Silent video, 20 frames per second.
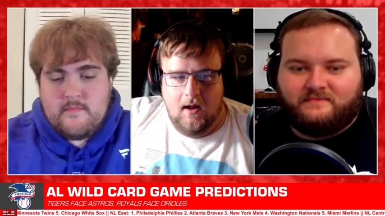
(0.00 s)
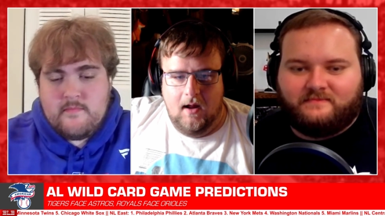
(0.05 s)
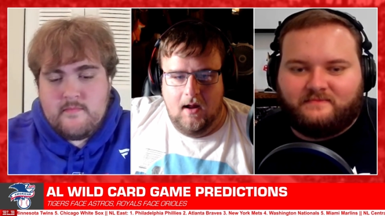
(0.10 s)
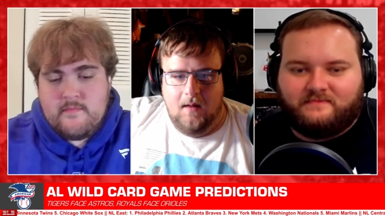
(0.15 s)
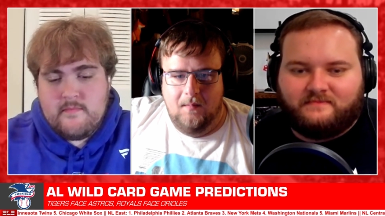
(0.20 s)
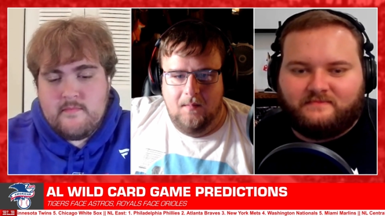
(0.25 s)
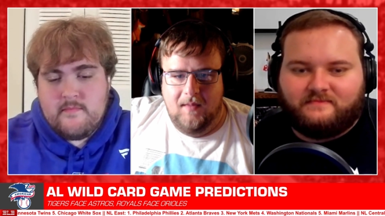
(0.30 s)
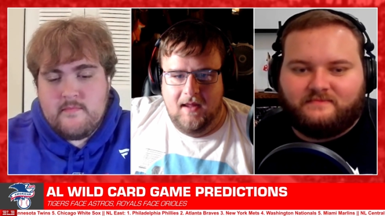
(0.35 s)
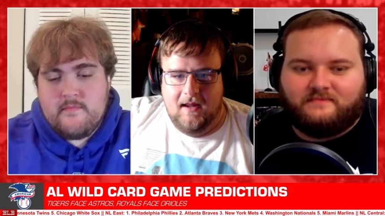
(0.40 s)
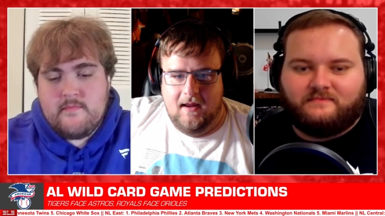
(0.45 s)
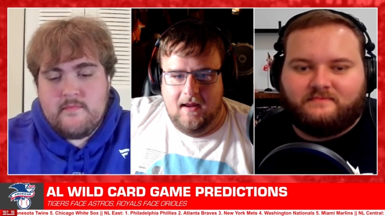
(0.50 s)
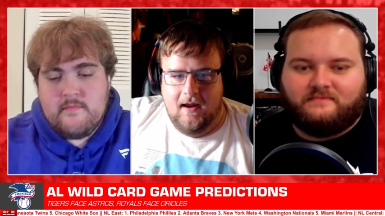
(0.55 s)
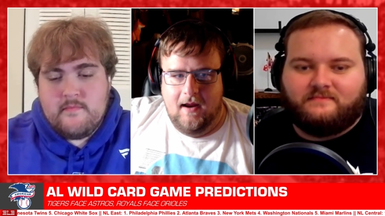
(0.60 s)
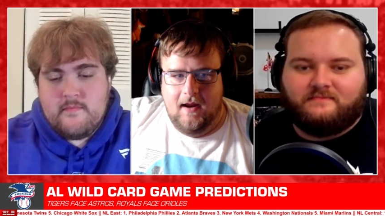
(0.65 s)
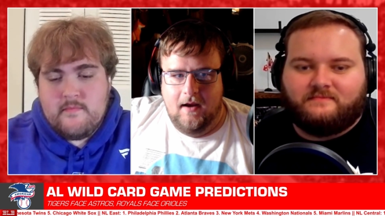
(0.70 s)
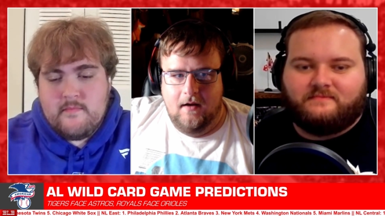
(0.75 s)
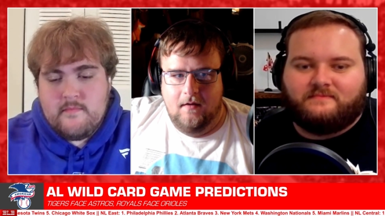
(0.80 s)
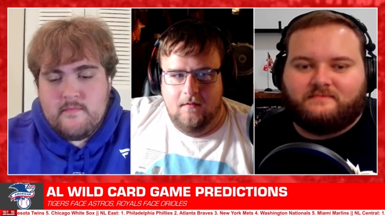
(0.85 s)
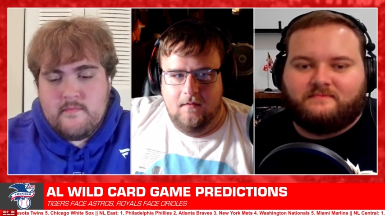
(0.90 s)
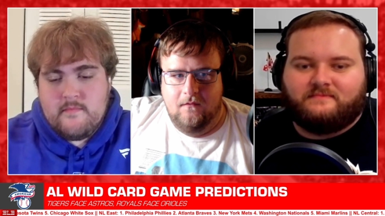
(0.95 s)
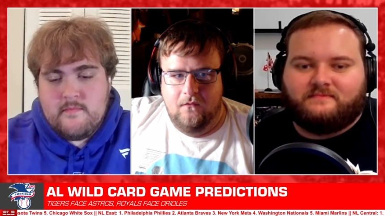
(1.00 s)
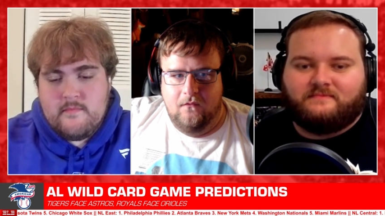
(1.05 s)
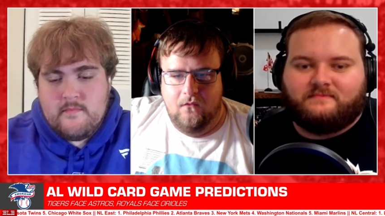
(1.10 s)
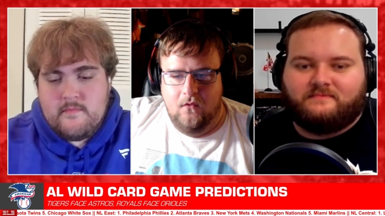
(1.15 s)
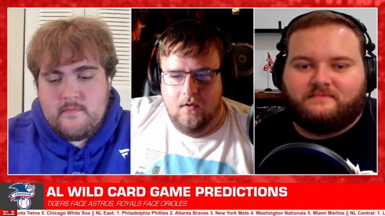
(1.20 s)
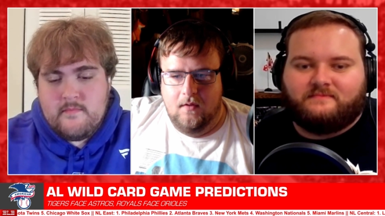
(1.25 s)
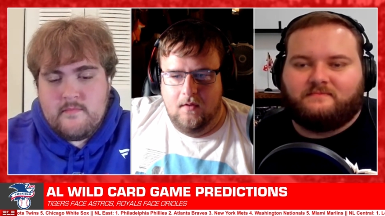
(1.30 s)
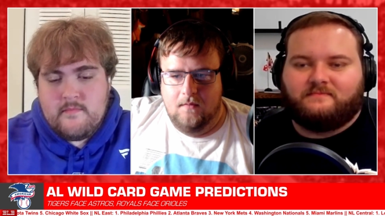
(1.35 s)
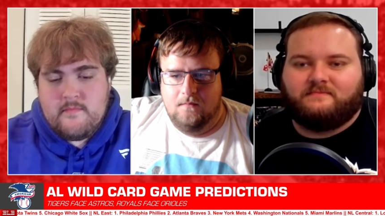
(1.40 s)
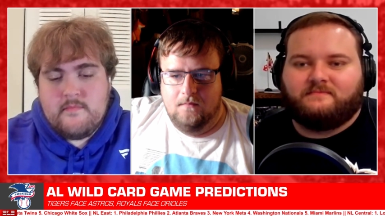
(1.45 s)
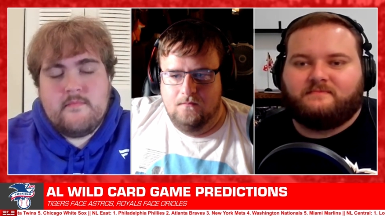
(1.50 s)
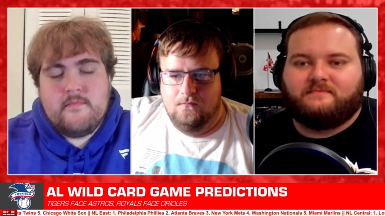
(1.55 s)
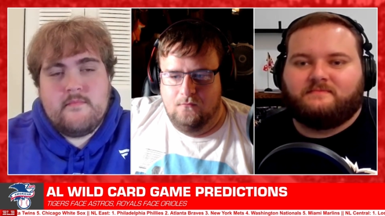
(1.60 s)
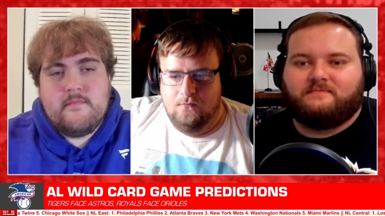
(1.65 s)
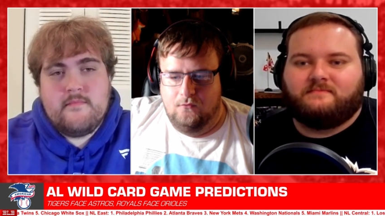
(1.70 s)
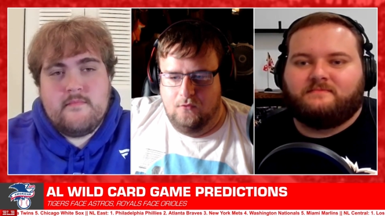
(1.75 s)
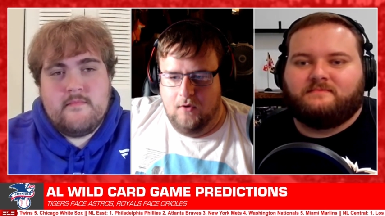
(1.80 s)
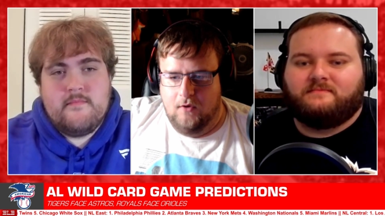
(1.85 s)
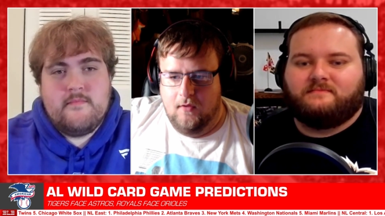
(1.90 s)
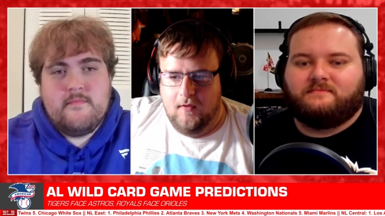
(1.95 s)
Speaker 1: Um, they kind of
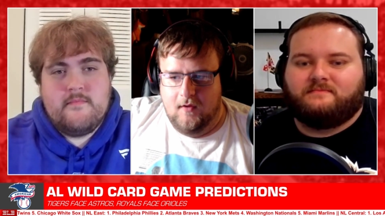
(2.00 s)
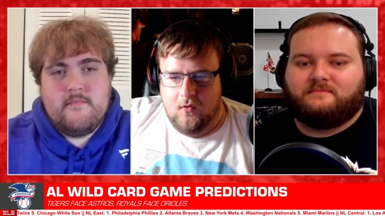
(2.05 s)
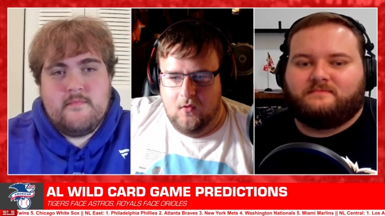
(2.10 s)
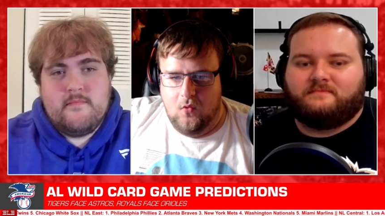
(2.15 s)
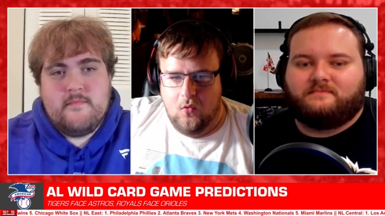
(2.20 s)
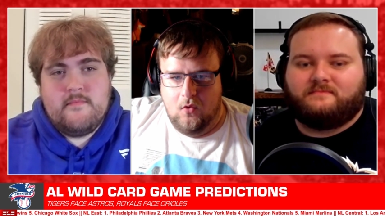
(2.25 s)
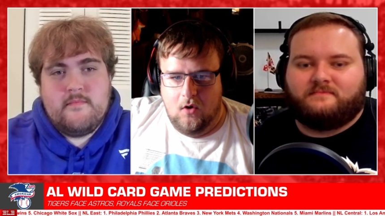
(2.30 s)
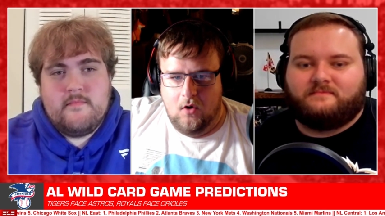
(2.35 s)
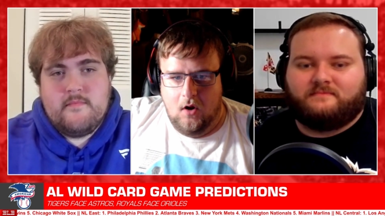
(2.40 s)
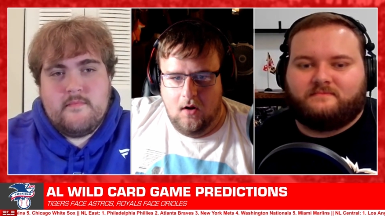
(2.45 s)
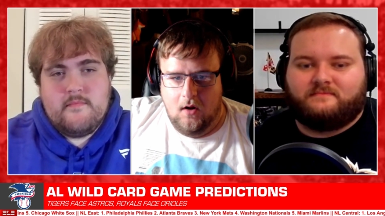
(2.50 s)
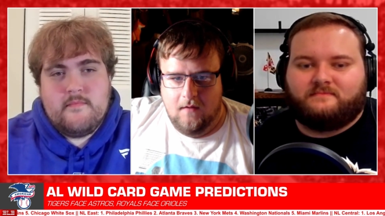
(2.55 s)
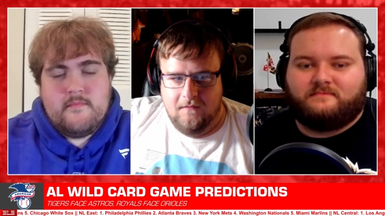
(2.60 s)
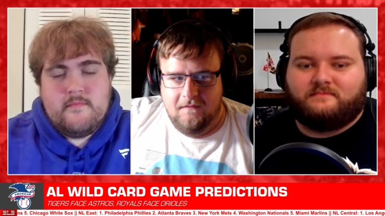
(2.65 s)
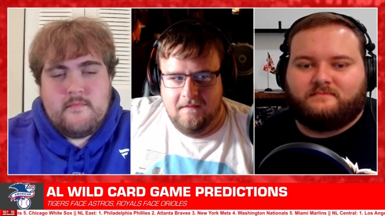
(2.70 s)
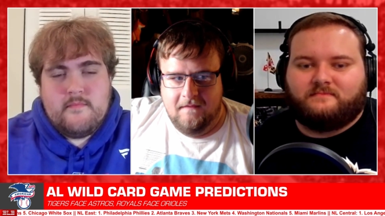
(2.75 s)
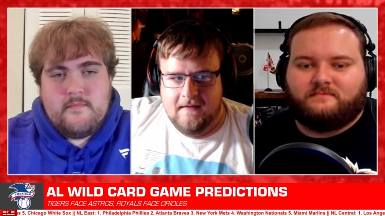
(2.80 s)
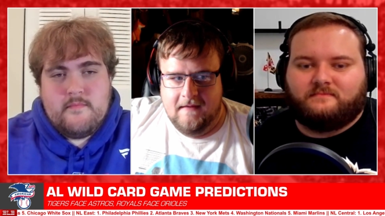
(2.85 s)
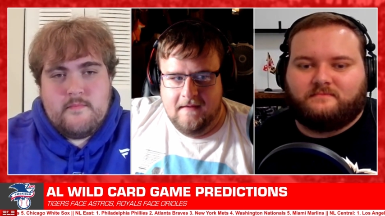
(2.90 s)
really cooled off.